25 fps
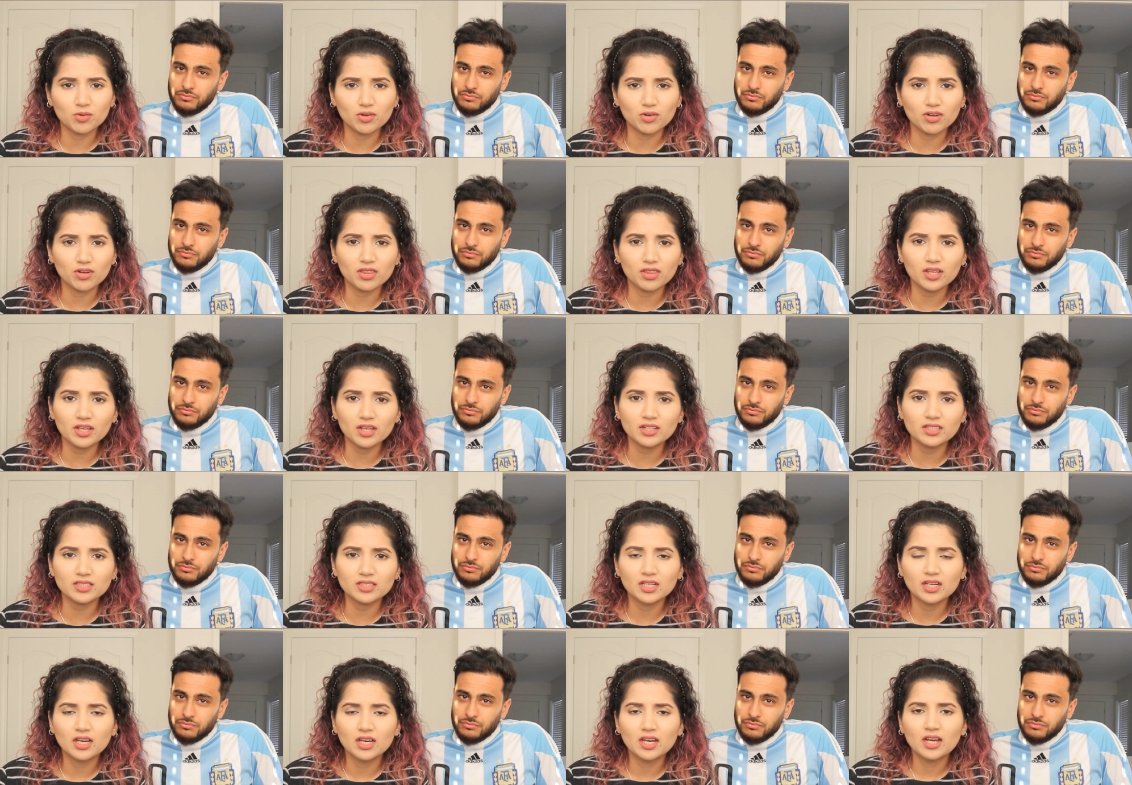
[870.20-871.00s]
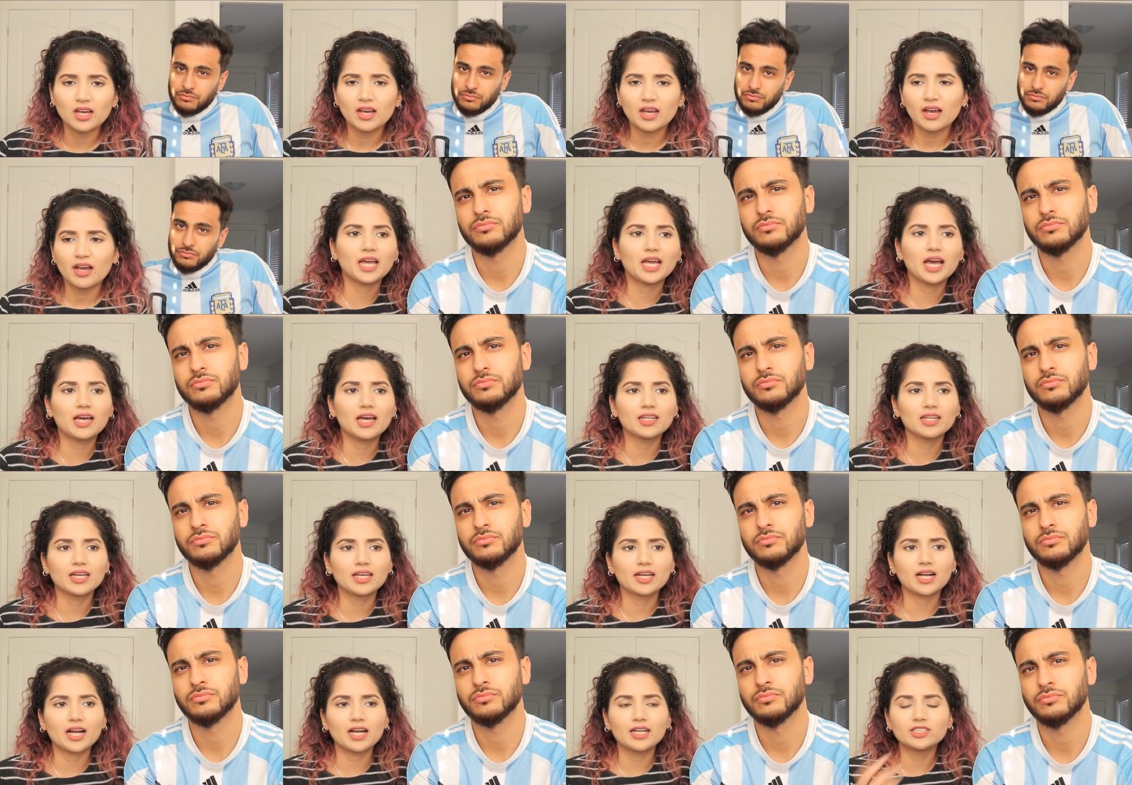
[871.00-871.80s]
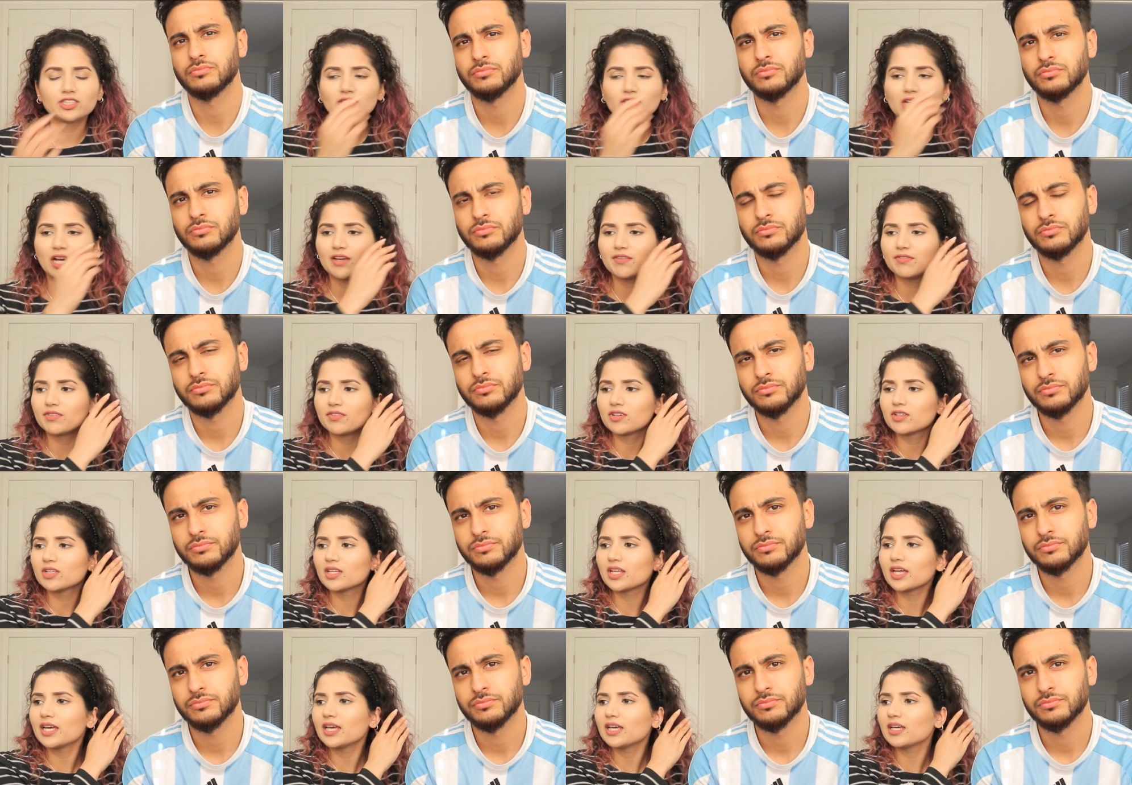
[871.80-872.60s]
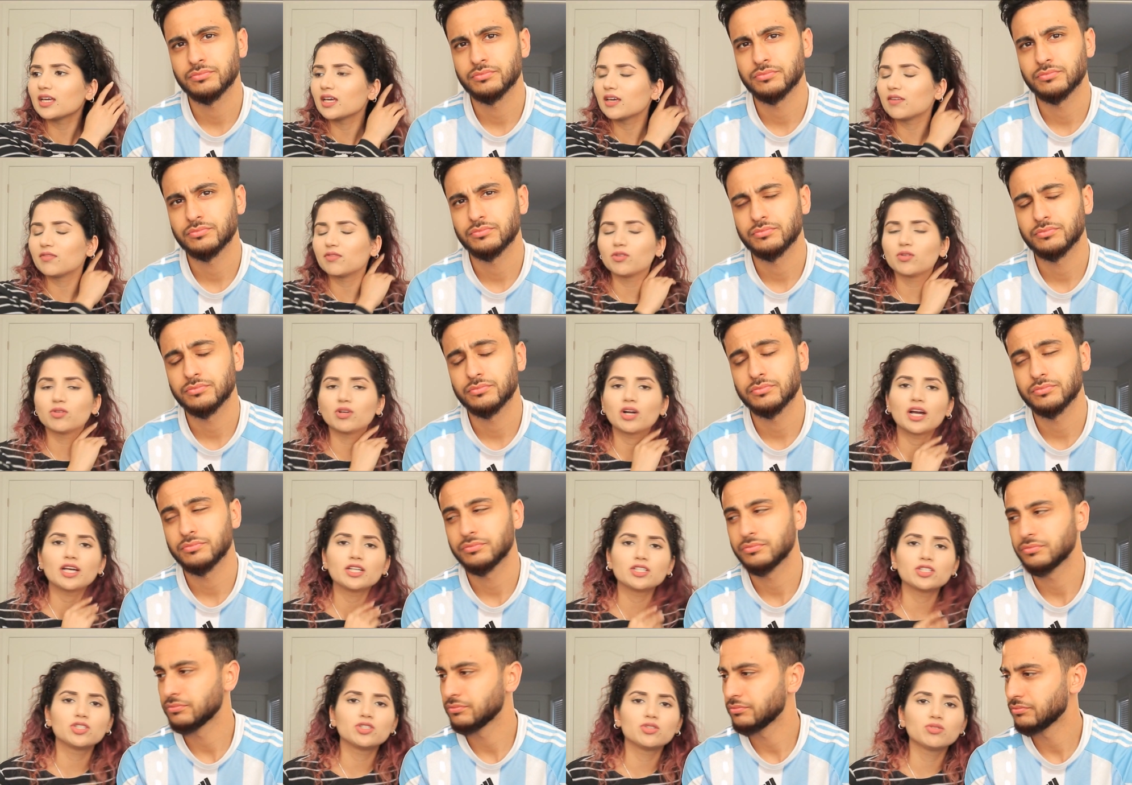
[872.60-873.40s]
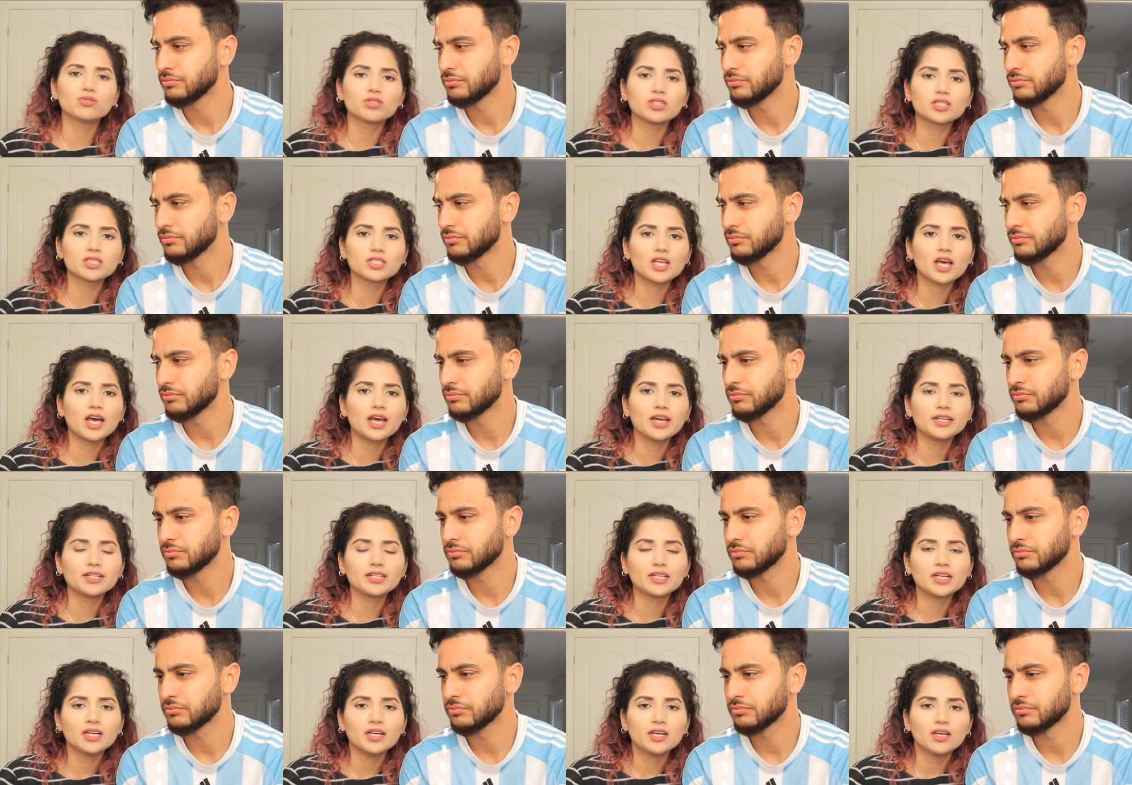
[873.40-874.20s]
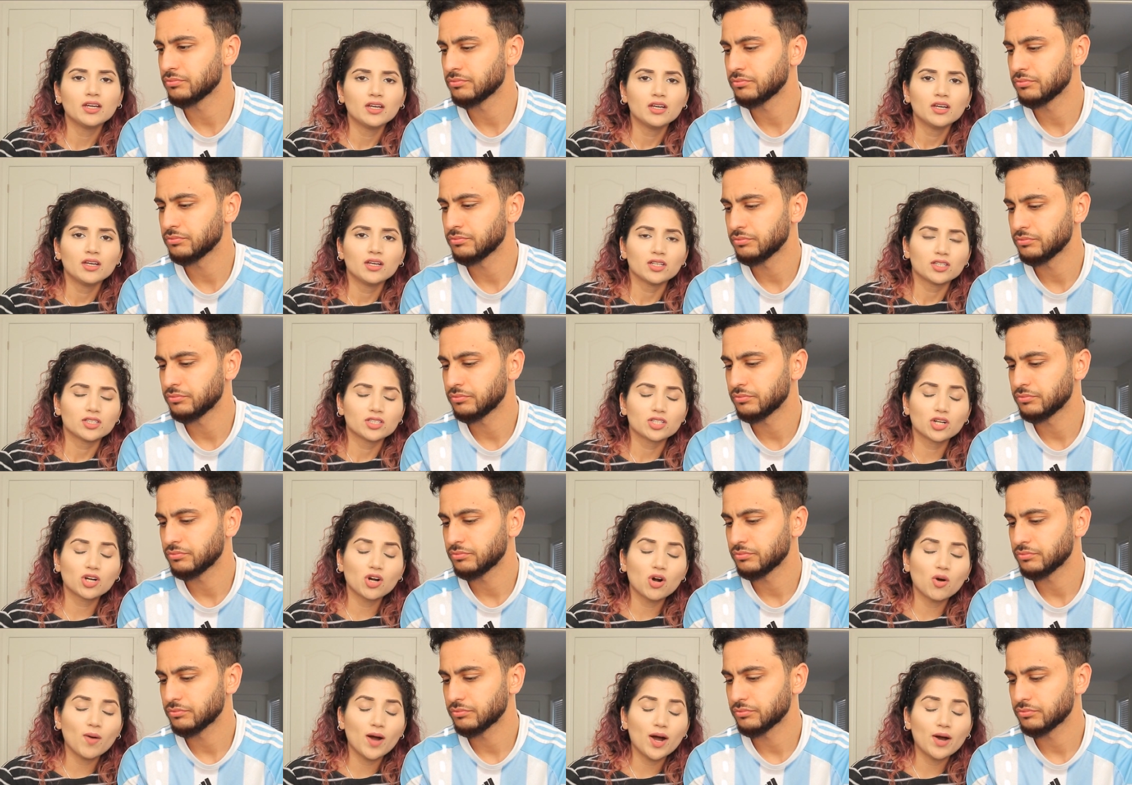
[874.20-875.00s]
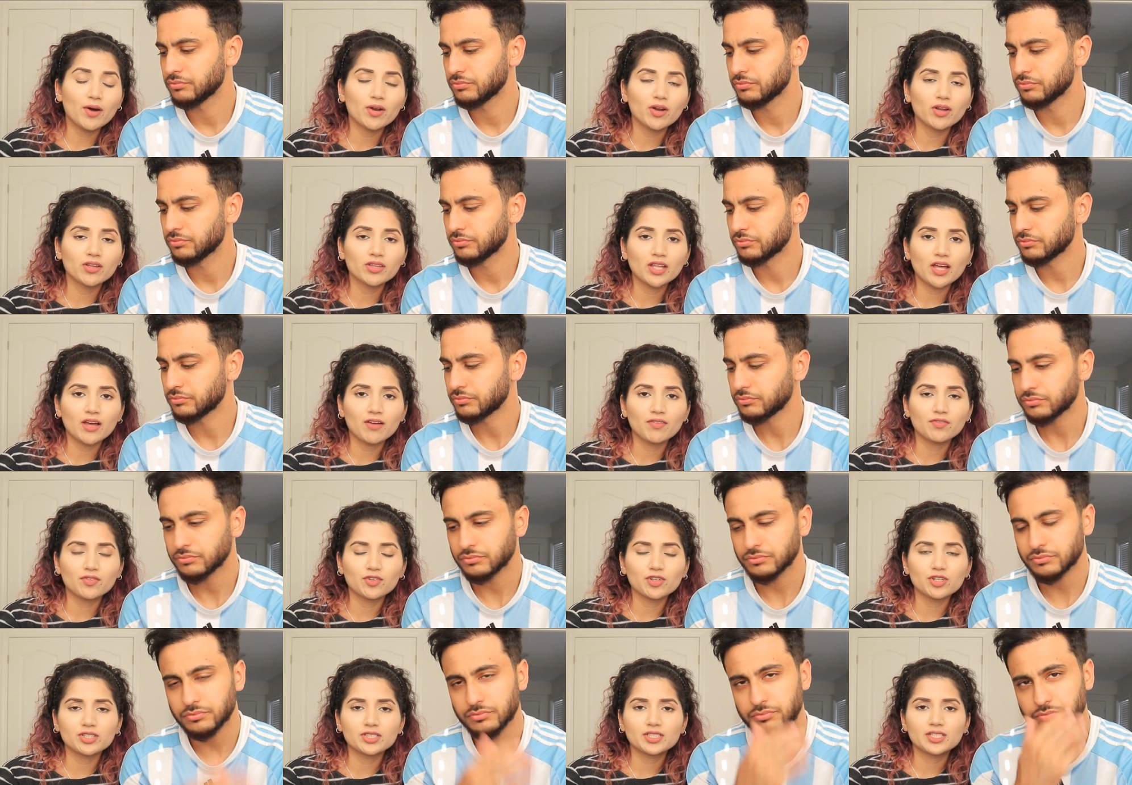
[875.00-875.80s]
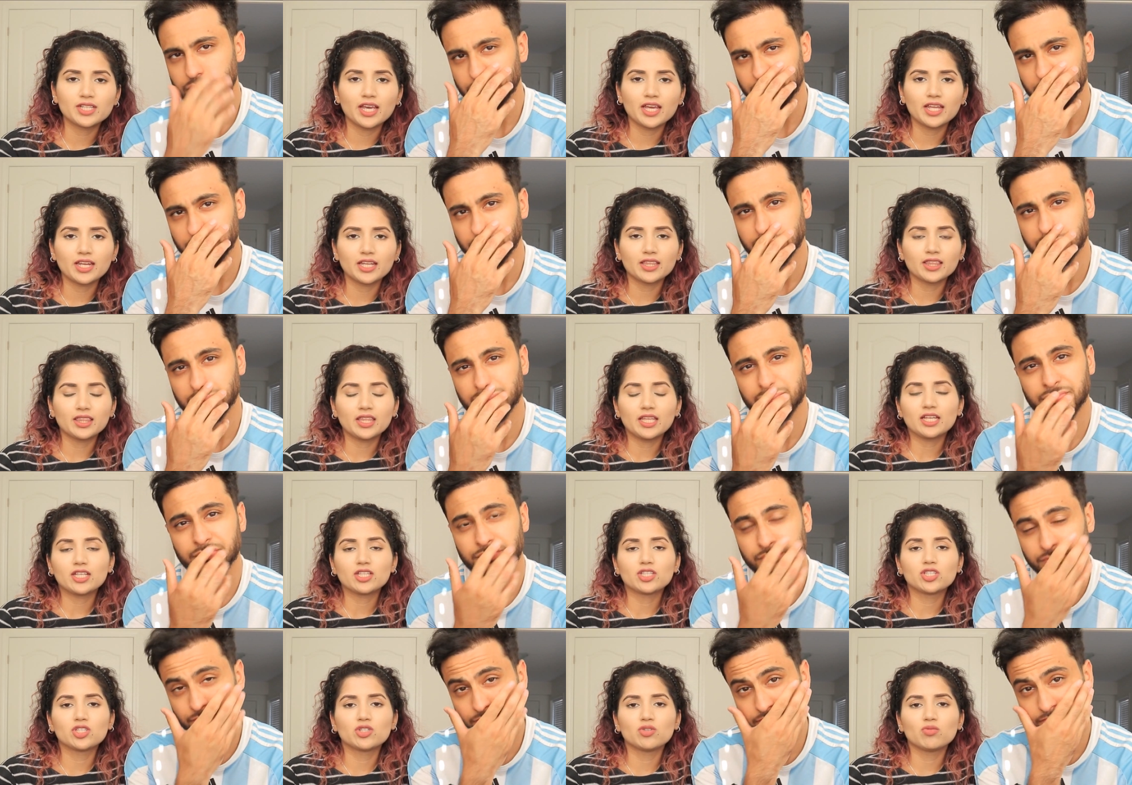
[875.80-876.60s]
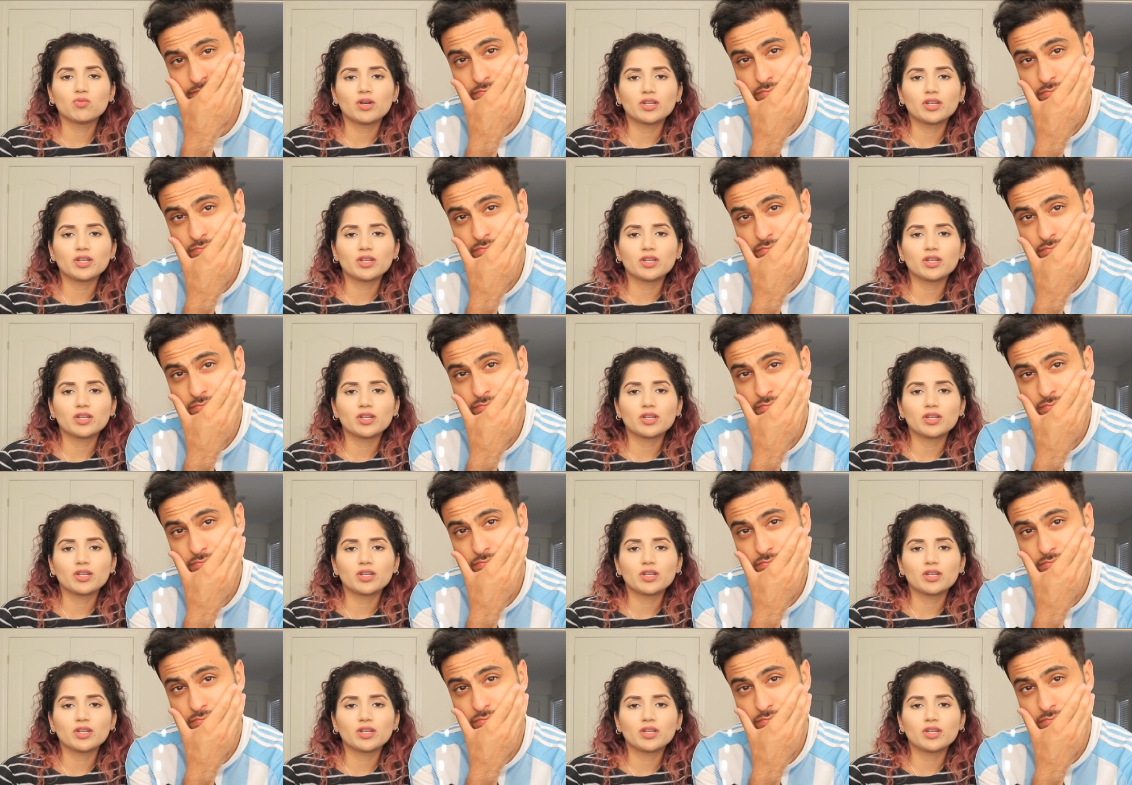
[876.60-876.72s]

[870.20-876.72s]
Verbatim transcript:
Speaker 1: worth it. Yeah, like I feel like if you guys do decide to go out on that first date and things do